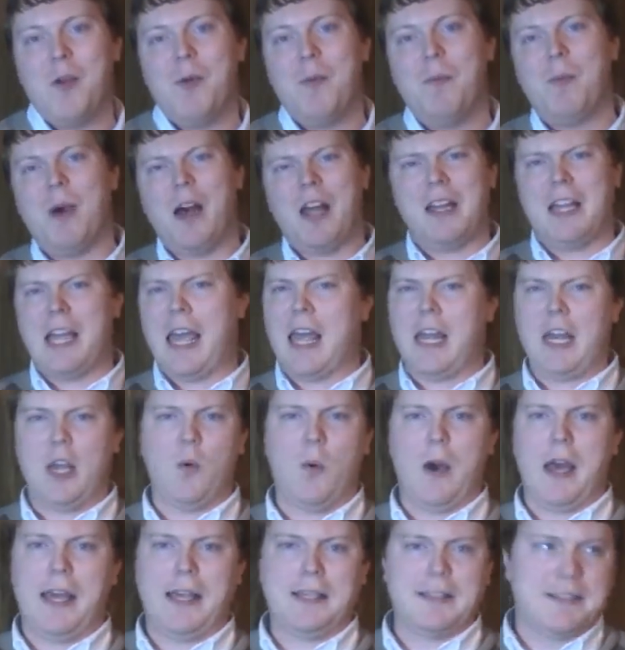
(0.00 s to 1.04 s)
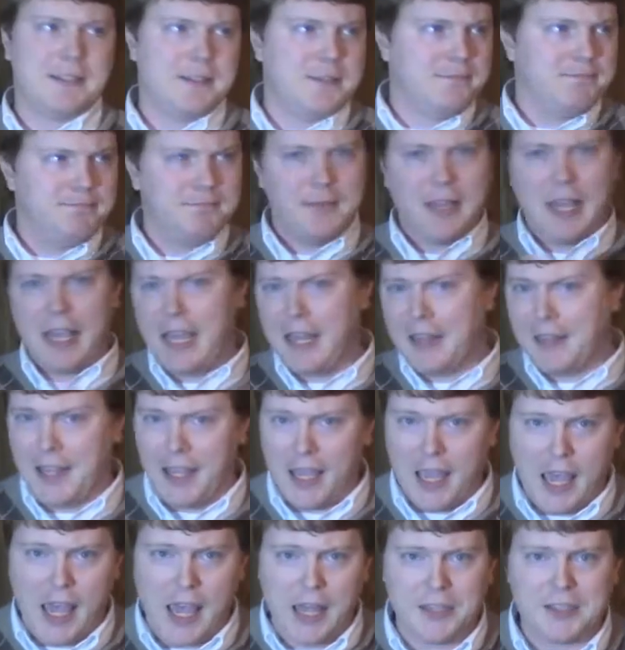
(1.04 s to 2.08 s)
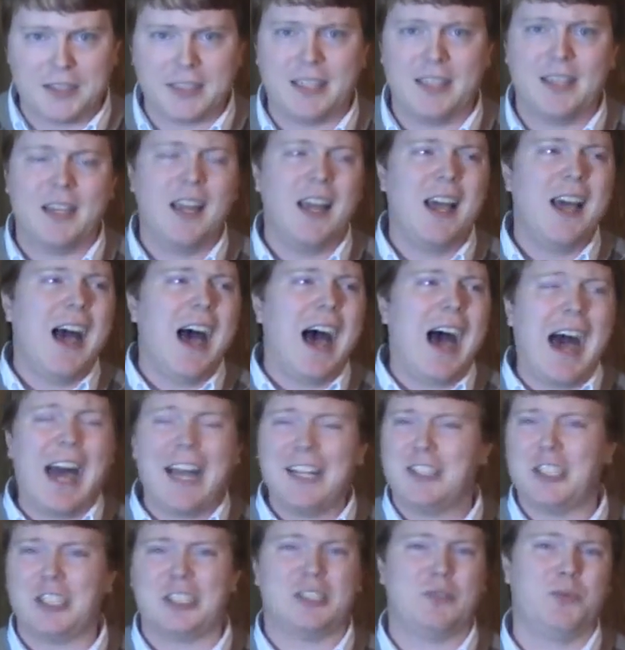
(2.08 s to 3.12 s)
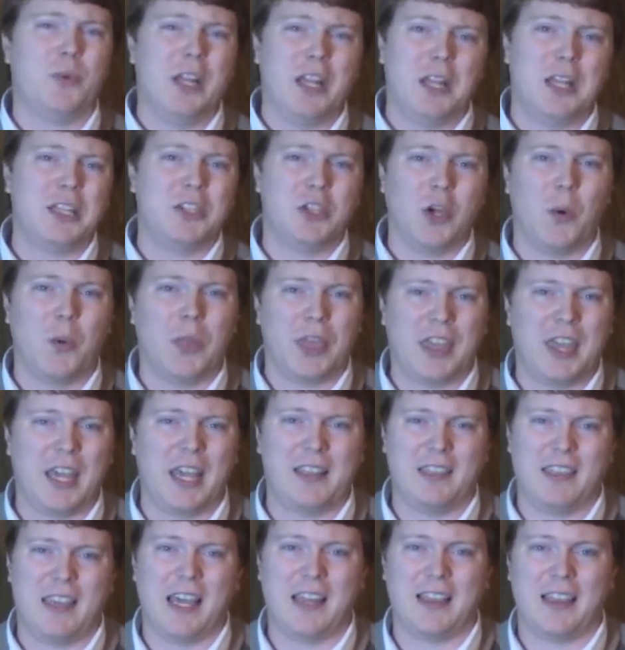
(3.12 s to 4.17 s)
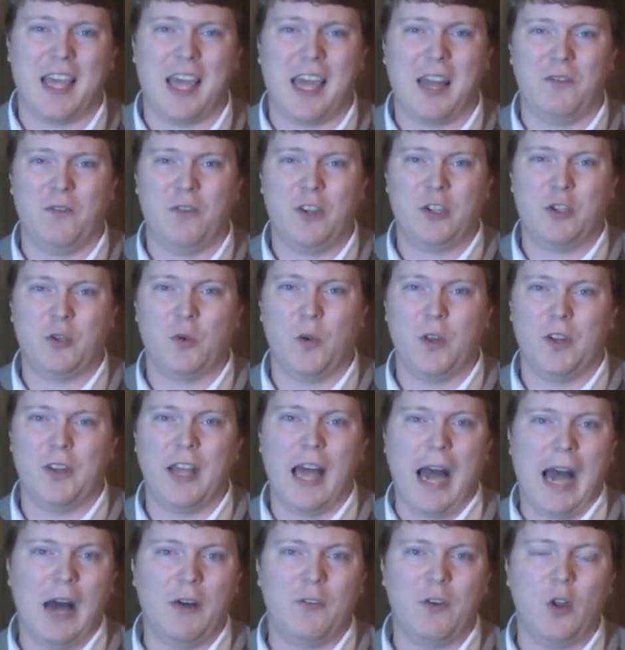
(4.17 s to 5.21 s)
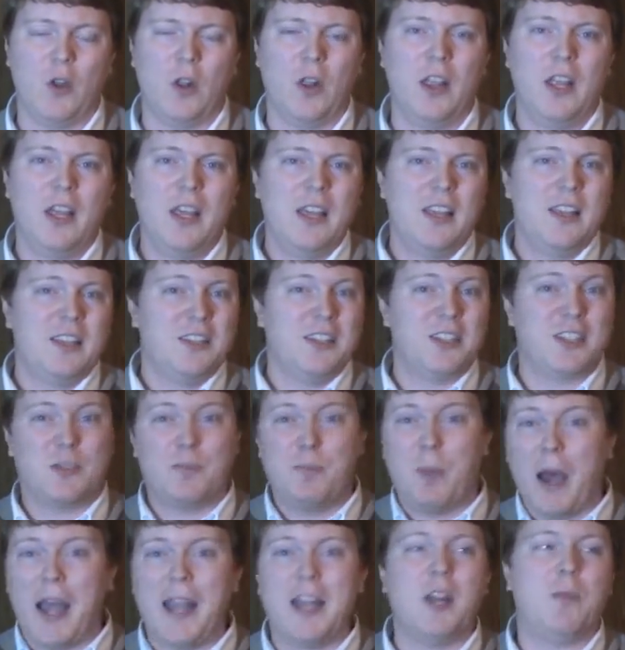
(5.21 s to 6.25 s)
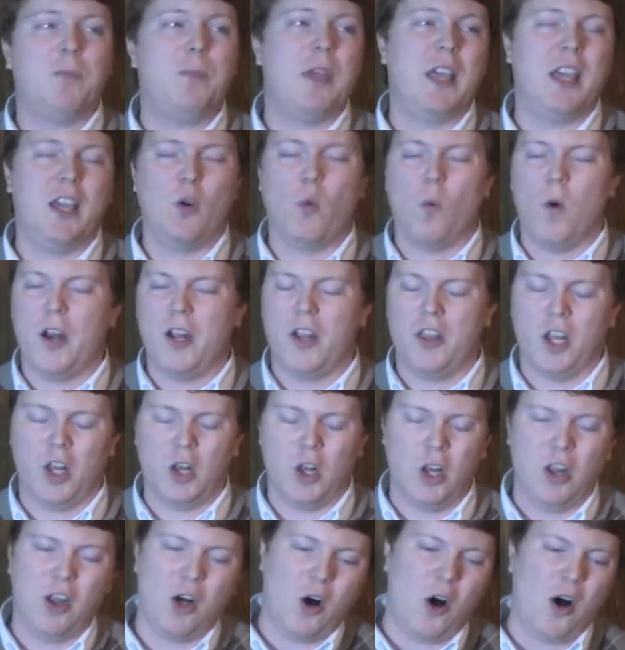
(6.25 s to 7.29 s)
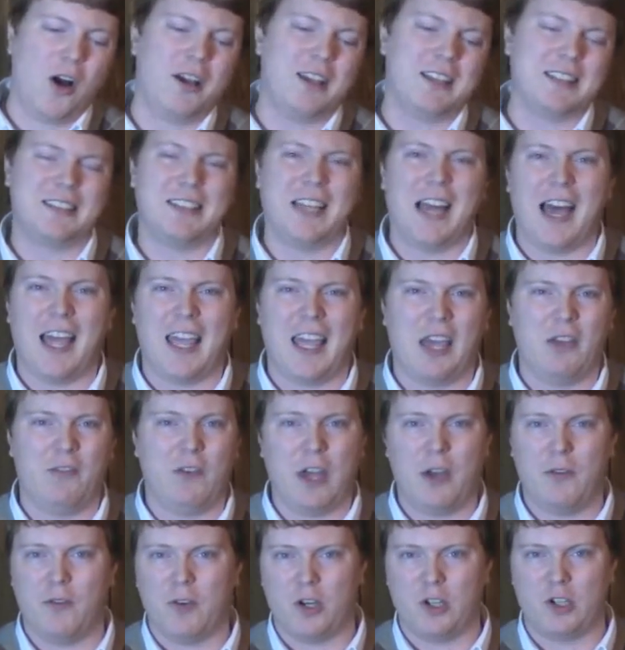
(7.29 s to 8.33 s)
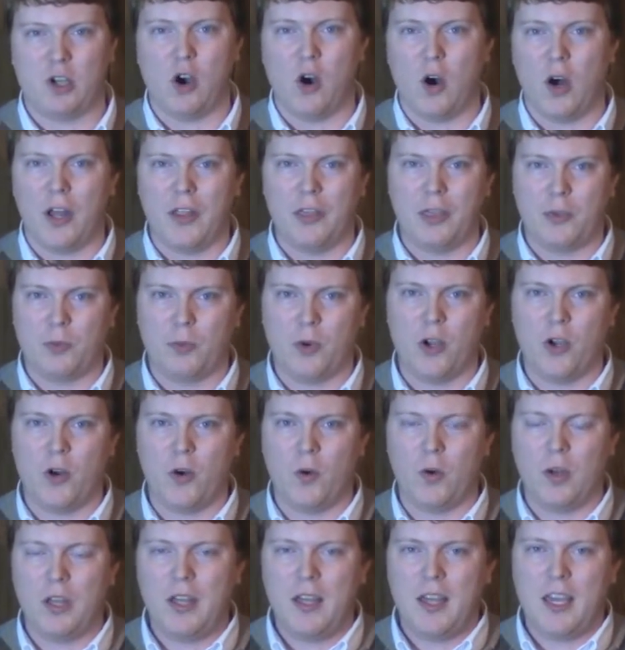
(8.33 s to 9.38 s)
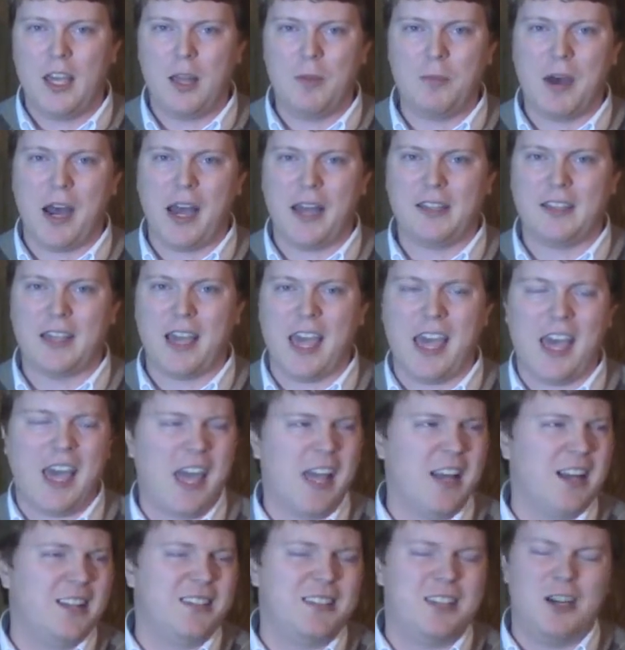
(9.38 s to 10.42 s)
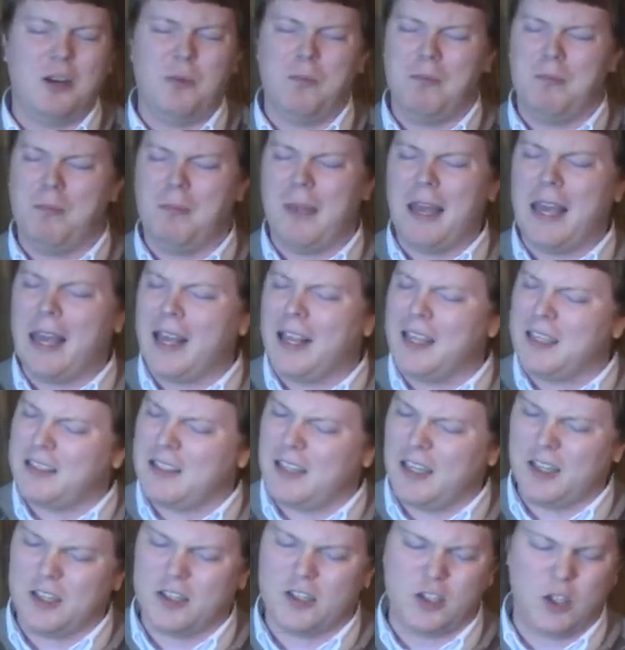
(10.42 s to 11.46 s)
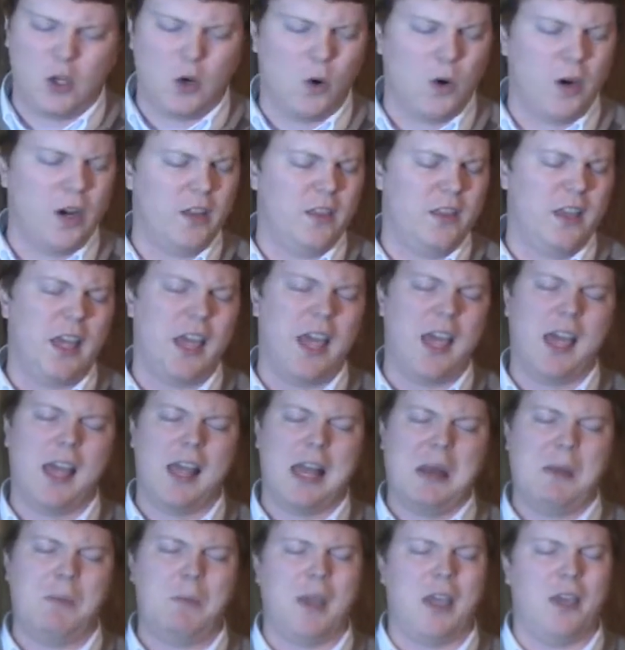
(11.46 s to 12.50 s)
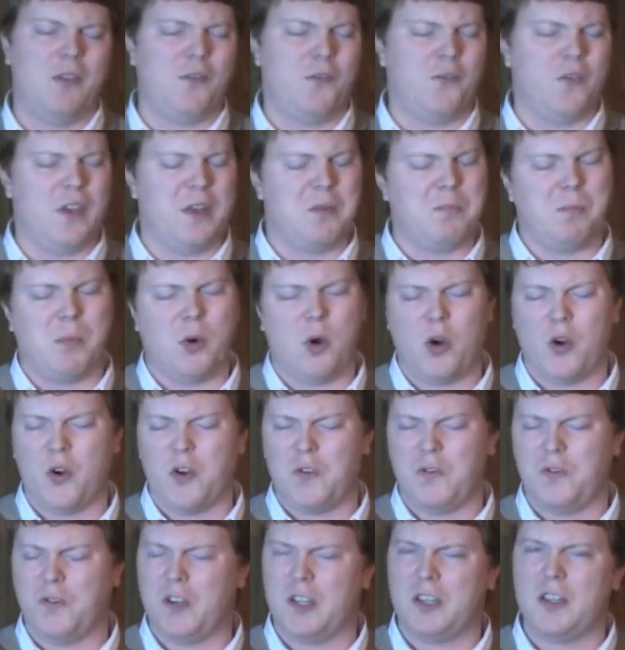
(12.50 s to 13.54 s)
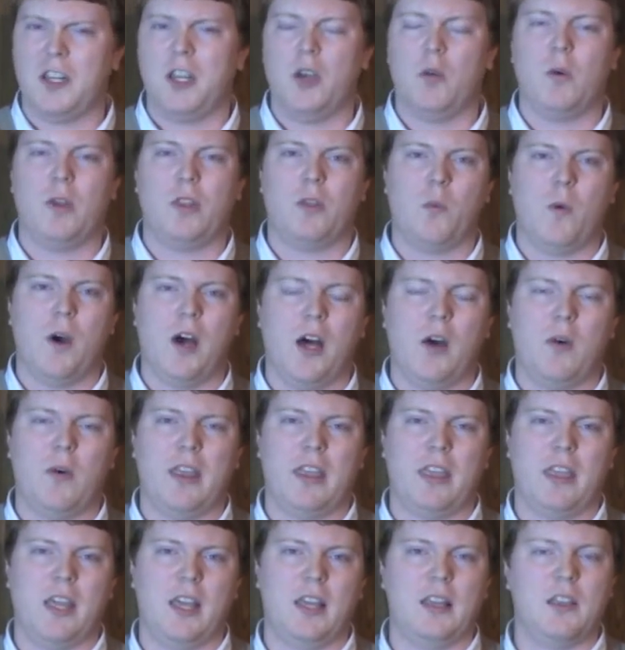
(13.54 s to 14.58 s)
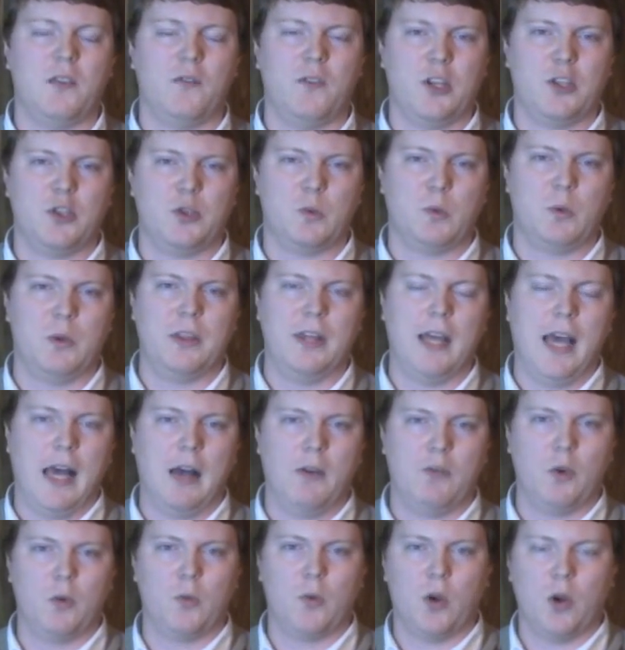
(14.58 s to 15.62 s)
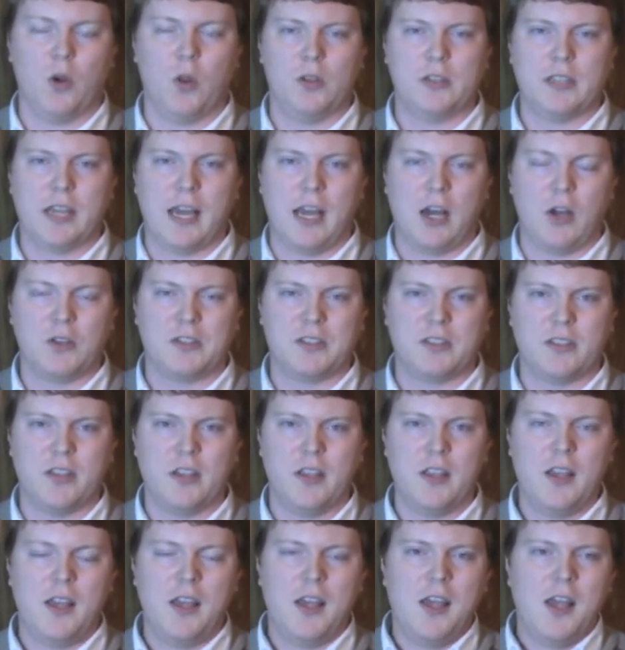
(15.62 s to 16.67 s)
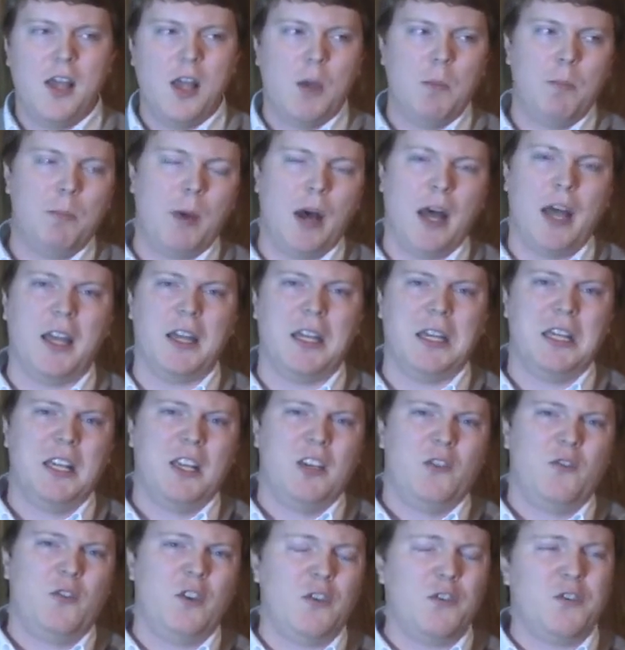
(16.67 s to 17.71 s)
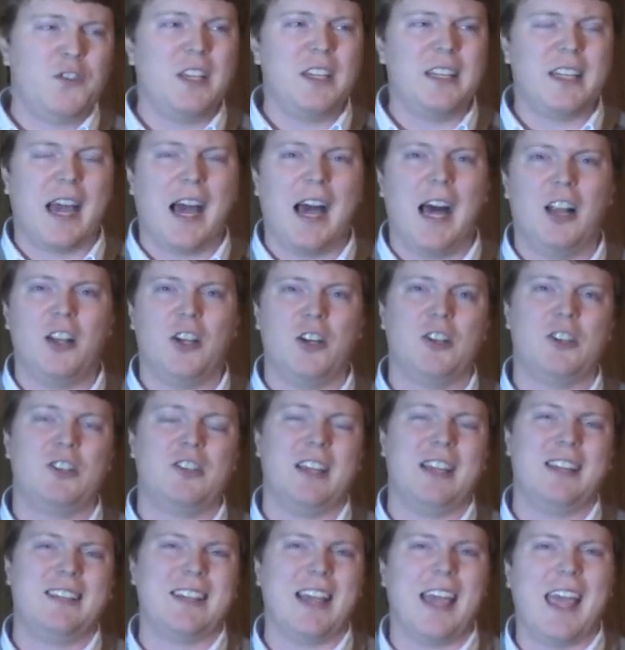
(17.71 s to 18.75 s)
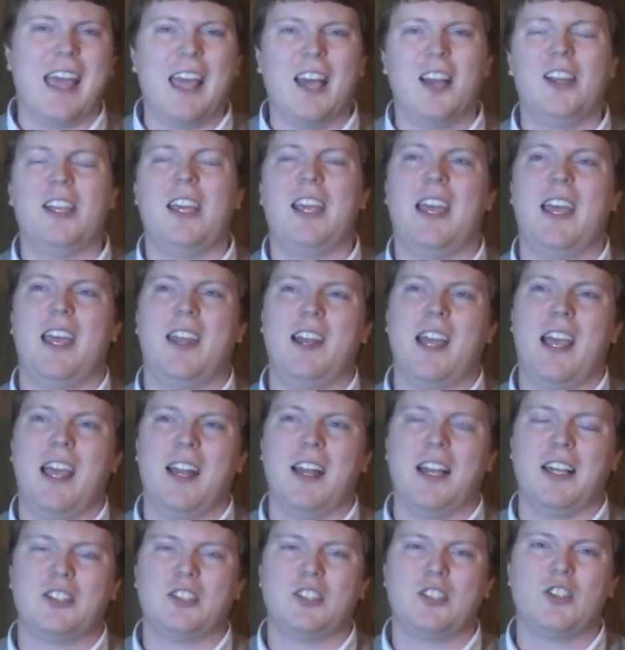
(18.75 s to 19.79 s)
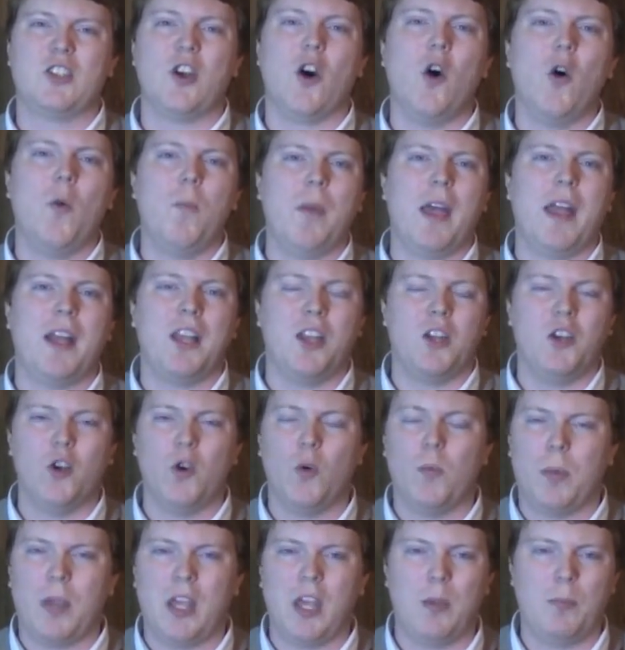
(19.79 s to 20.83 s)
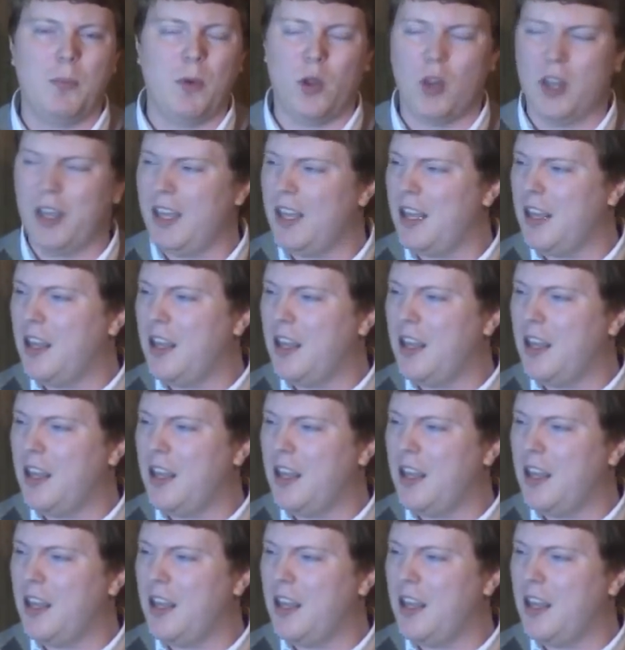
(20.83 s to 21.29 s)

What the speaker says: But anyways, in the end, I just really don't think that that visual novel, despite it being one of the longest I have ever gone through in my day, and it's an amazing story. The anime fit perfectly with how I think the visual novel rolled out. But $50, it's alienating so many new people.